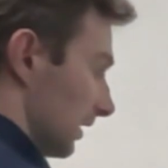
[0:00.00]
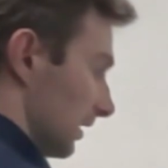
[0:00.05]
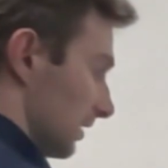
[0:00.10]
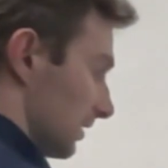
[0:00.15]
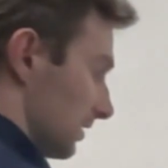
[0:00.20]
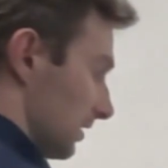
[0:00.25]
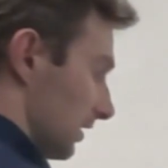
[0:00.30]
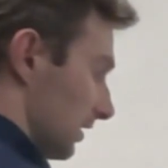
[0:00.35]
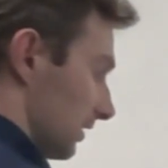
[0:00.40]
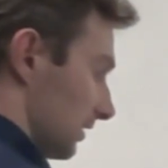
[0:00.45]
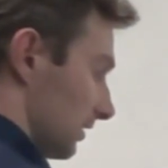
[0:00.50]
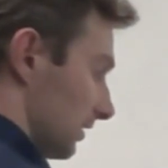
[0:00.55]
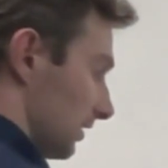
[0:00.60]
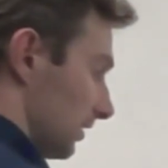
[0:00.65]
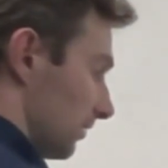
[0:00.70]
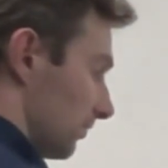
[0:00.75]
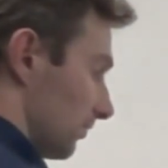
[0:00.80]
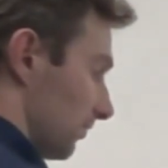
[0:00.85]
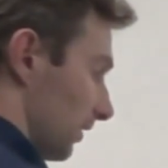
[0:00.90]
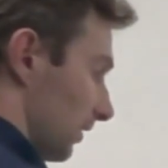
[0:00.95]
is that
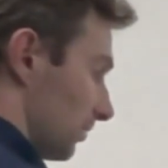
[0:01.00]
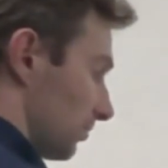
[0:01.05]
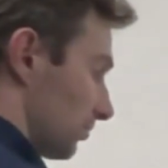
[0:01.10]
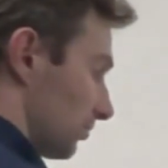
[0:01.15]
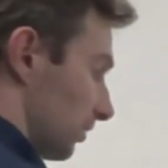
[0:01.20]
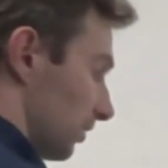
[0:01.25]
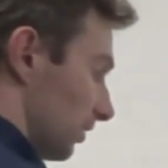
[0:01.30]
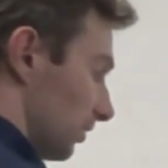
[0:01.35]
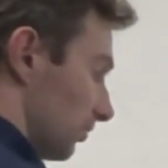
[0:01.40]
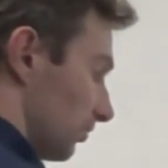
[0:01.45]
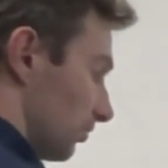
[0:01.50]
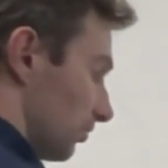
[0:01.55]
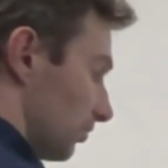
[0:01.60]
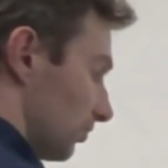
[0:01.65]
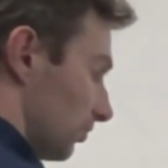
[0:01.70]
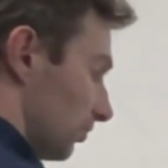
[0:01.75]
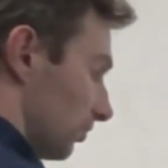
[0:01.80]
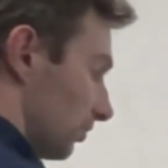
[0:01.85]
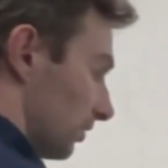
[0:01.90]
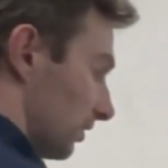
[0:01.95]
if I try to
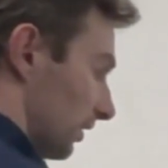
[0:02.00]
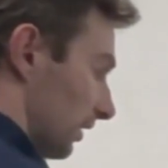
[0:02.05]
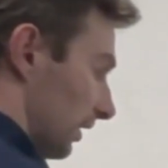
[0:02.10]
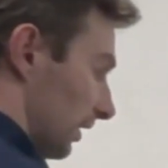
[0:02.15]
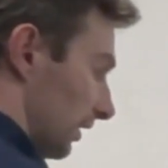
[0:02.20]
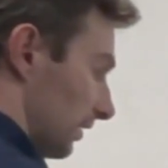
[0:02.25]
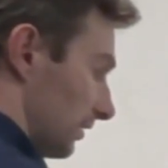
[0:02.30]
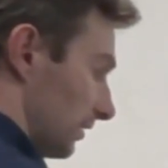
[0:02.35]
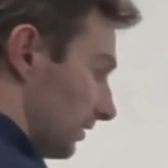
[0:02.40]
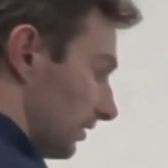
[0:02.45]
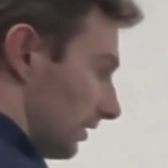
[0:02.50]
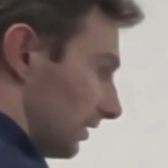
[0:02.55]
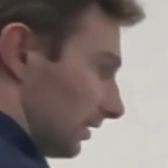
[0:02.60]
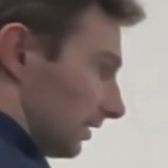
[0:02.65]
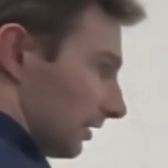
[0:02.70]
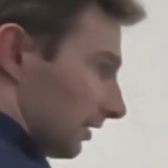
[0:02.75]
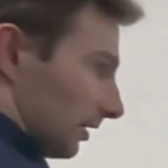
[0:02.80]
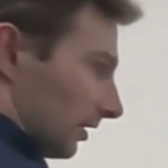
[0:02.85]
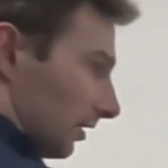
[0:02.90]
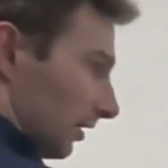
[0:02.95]
look at d
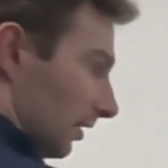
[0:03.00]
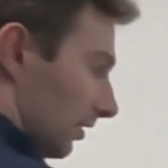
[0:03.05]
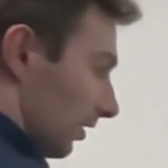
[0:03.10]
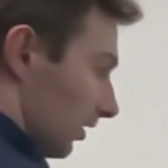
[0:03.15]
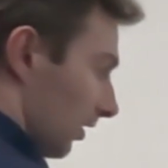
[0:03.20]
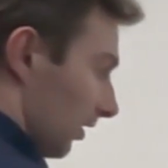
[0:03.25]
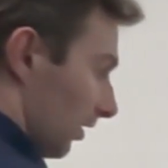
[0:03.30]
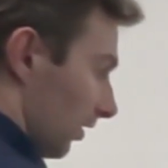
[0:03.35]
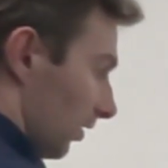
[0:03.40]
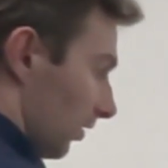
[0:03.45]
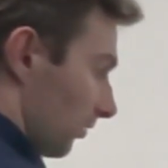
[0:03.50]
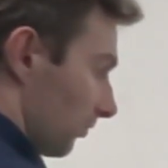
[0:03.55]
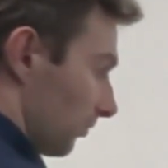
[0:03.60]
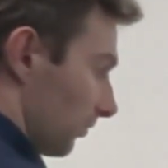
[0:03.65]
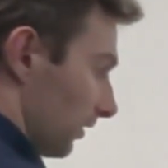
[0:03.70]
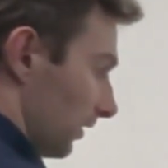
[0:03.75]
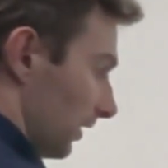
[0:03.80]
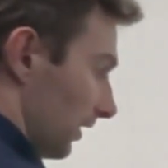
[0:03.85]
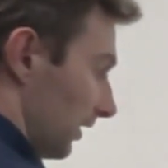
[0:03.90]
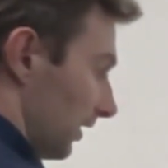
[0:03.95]
of
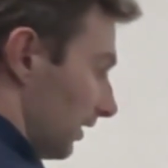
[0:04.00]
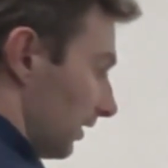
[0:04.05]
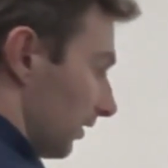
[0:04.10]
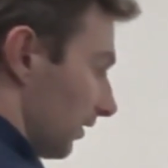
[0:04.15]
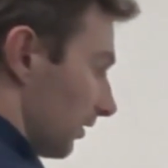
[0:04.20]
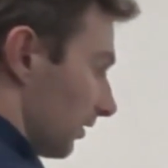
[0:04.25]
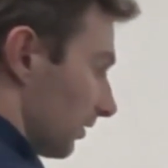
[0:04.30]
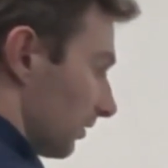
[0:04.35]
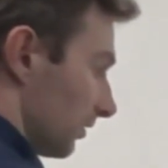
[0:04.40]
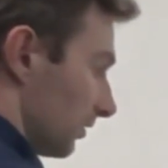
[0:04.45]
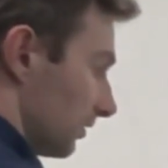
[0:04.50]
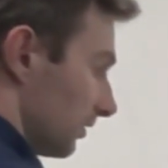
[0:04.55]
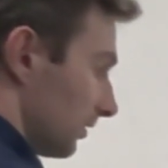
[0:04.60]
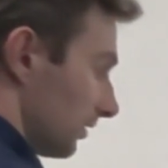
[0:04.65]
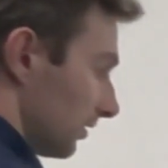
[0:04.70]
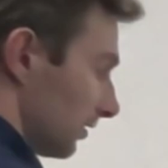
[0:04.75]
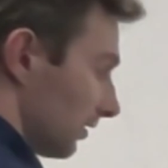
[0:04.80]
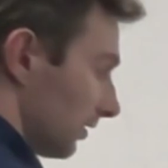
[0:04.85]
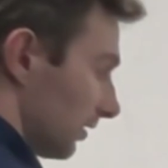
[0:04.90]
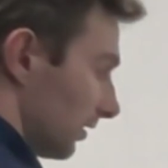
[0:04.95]
ER,
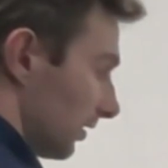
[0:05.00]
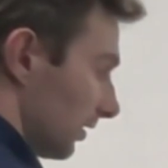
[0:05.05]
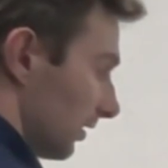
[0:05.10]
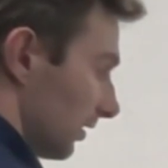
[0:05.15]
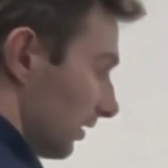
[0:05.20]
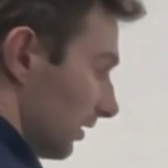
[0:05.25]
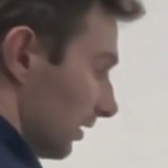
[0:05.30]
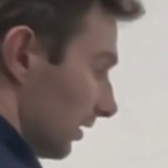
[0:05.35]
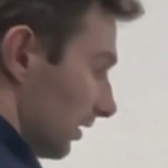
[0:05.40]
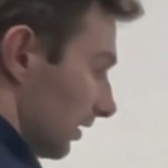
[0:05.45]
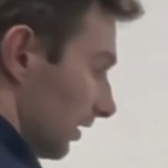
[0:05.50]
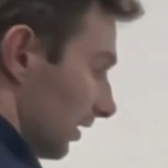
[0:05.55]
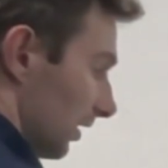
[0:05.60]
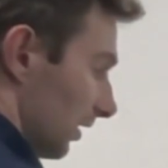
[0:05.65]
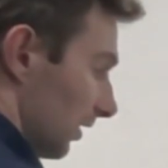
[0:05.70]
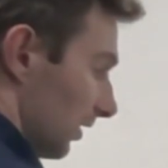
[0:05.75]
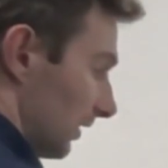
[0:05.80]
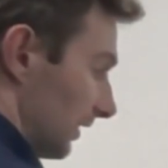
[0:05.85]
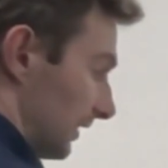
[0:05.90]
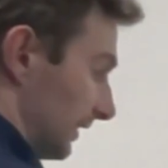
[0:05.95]

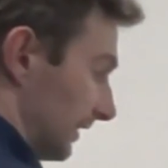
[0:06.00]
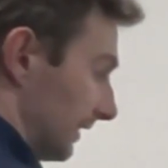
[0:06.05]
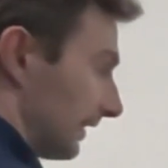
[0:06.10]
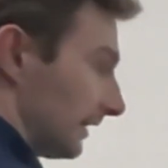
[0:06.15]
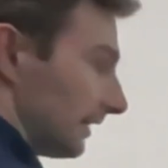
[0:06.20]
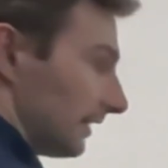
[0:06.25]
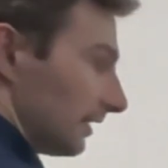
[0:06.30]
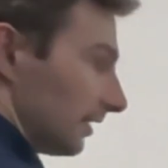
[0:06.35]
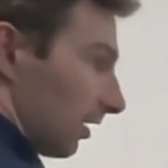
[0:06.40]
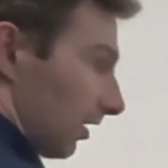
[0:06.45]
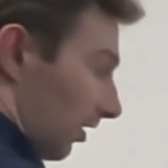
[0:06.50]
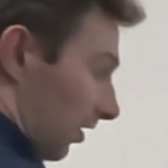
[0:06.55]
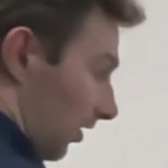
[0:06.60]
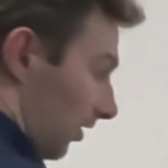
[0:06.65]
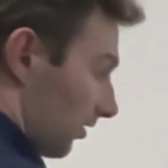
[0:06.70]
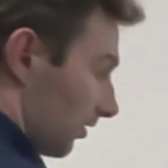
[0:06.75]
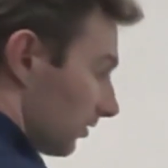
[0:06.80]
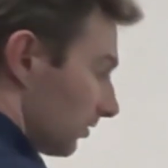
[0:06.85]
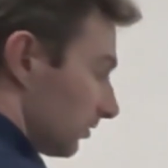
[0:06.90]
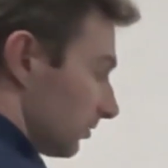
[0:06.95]

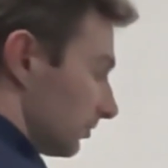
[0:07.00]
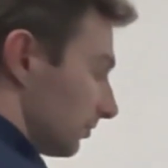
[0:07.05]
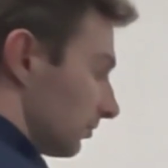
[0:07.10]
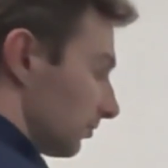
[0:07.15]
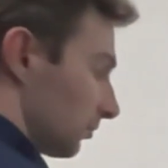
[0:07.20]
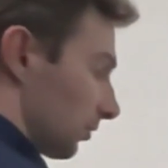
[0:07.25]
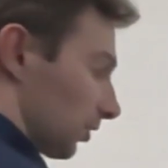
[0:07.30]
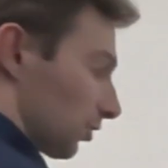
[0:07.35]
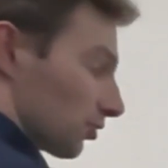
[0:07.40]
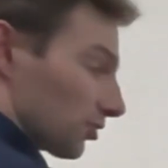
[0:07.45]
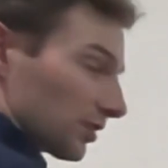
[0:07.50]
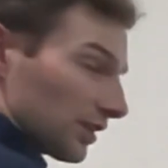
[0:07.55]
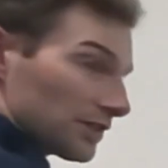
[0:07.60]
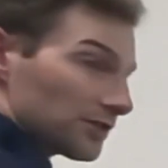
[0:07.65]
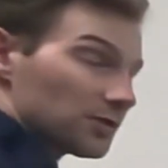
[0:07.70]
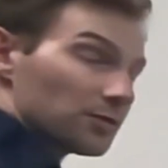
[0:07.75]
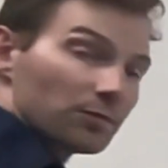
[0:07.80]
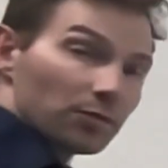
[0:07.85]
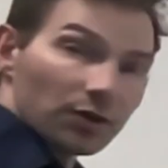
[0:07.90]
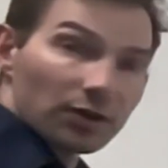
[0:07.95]
dr, because
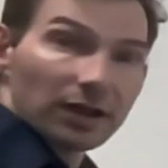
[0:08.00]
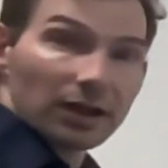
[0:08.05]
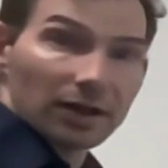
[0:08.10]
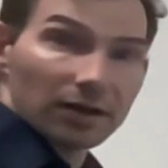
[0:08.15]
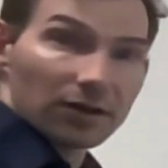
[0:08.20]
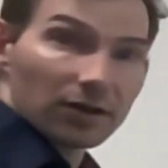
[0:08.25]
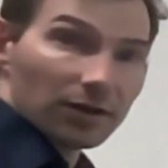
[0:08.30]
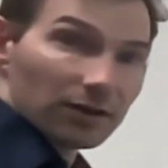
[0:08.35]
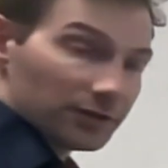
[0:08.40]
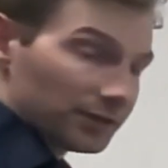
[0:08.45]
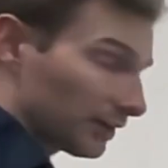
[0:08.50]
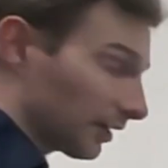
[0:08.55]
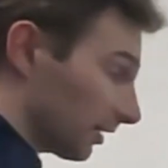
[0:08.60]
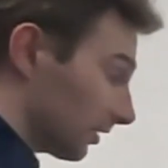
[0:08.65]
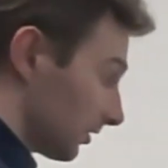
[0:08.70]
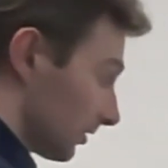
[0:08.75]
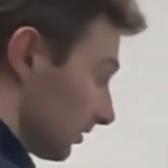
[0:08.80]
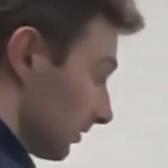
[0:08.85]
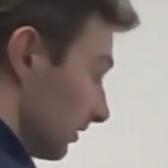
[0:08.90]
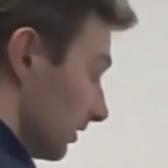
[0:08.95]
that's a polar
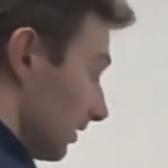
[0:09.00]
coordinate,